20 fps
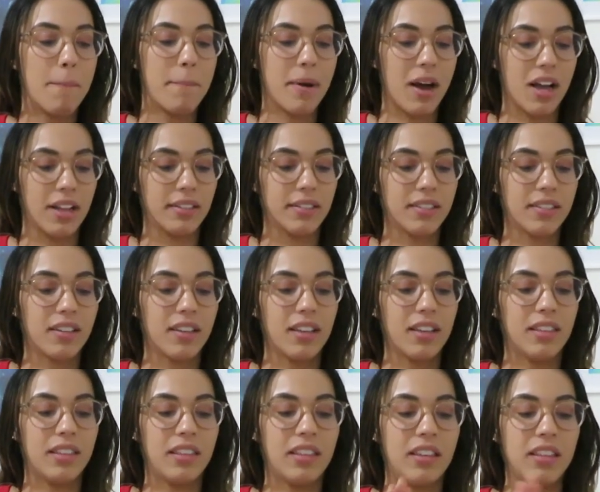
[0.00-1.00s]
But
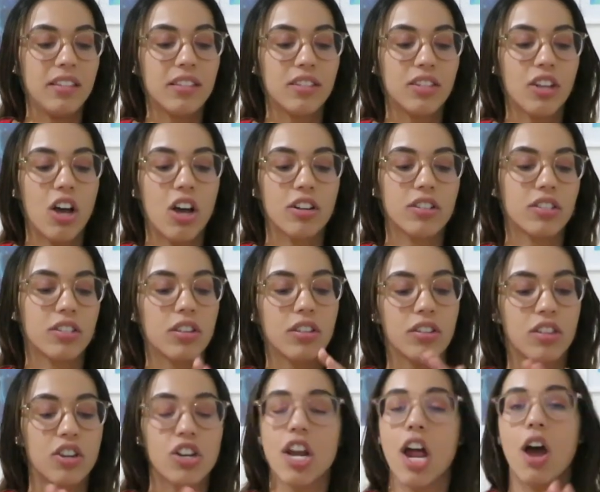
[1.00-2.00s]
these socks,
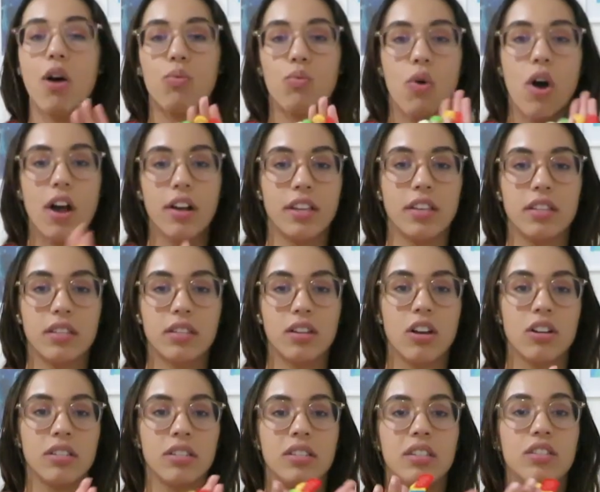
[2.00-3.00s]
they're not walking
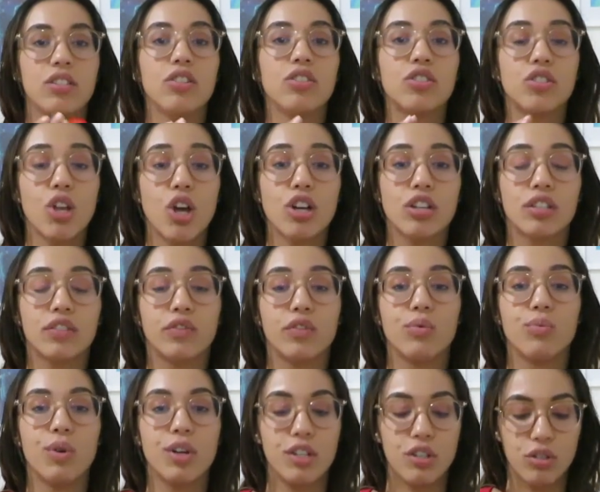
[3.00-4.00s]
socks. These are socks
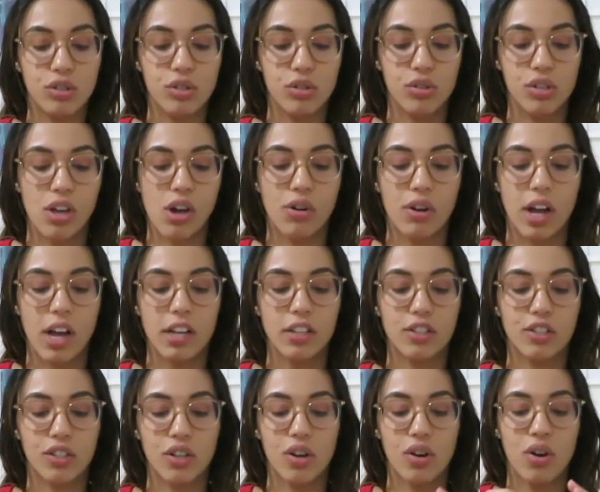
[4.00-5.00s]
for when you do yoga.
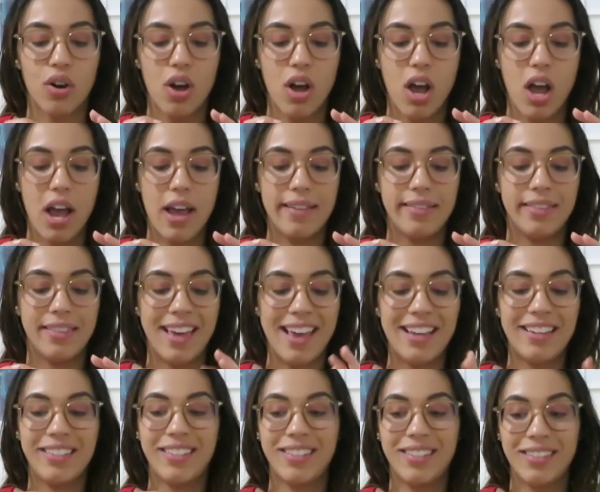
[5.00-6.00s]
So
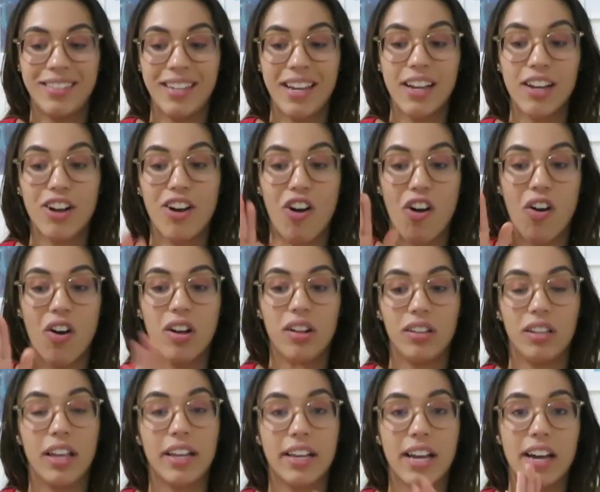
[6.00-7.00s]
they stick
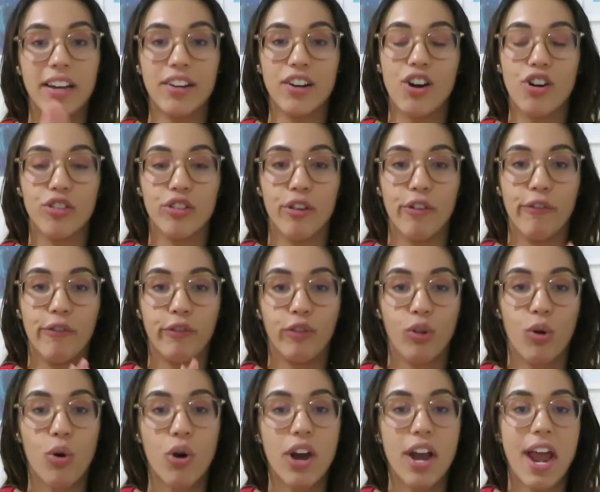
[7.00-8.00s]
like kind of on the
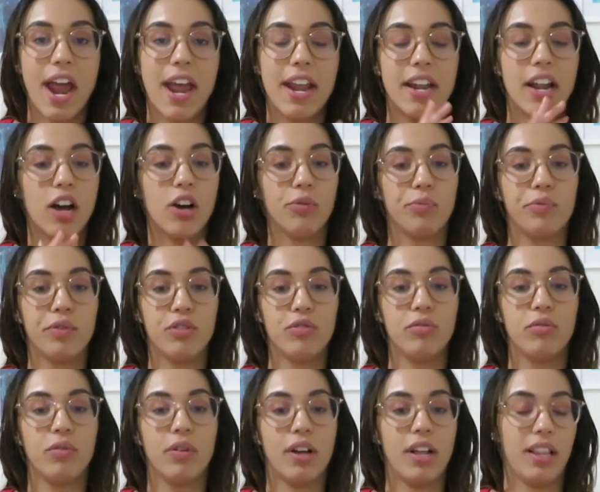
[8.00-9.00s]
floor and help
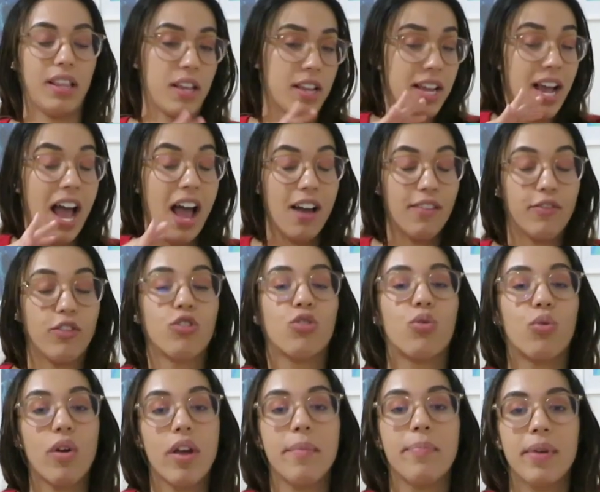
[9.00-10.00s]
you like have a
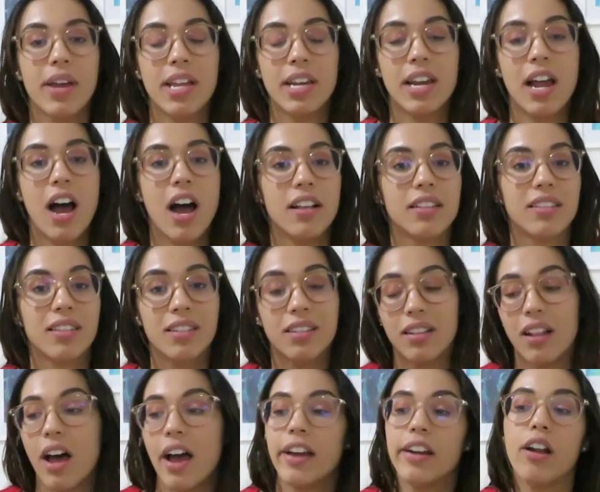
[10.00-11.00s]
grip and not
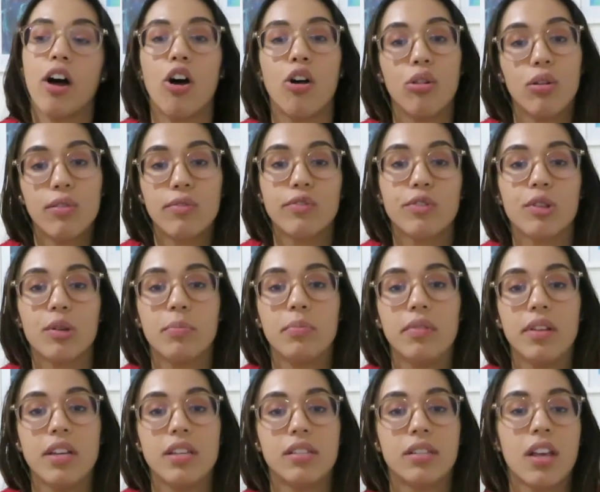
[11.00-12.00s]
slide all over the
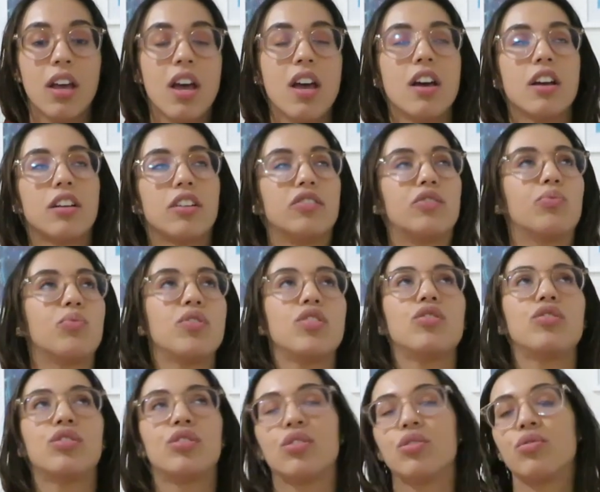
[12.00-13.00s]
place because when
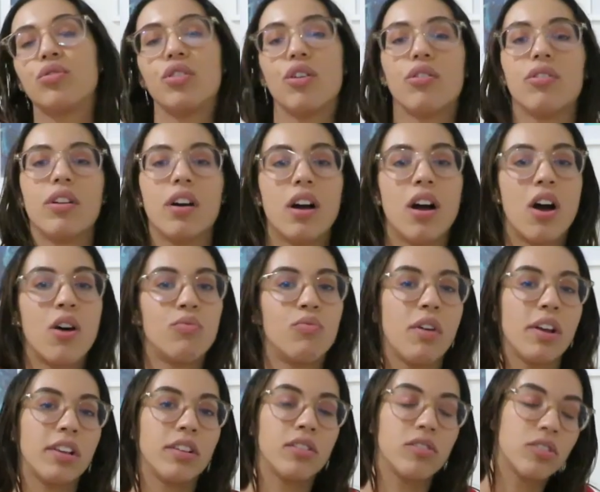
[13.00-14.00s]
you do yoga on
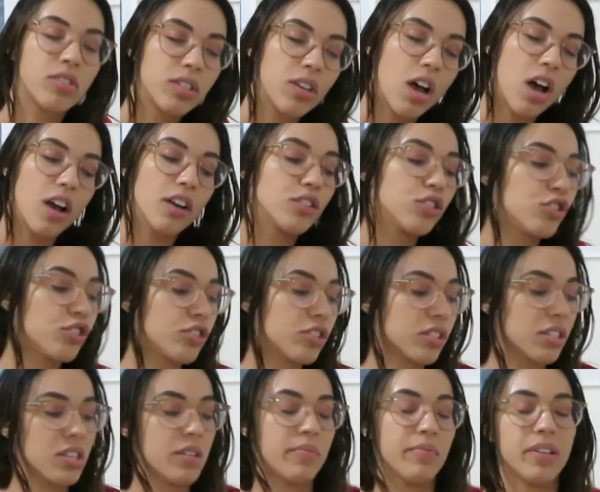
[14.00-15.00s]
regular socks you're
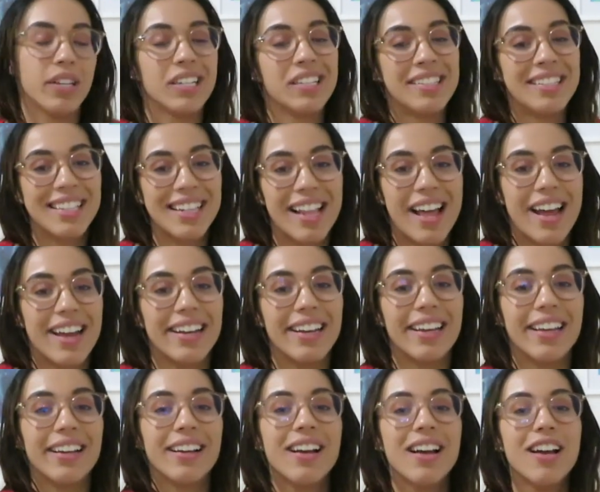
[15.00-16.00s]
slipping and
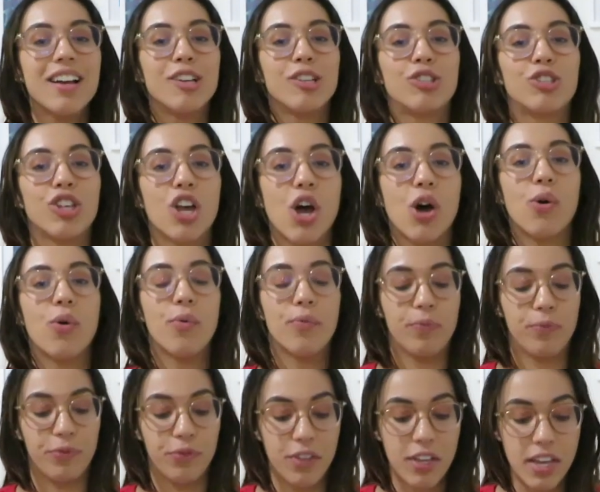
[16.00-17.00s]
sliding so
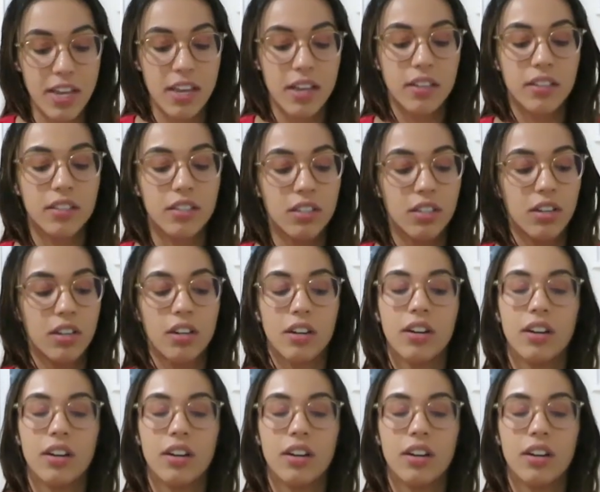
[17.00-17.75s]
these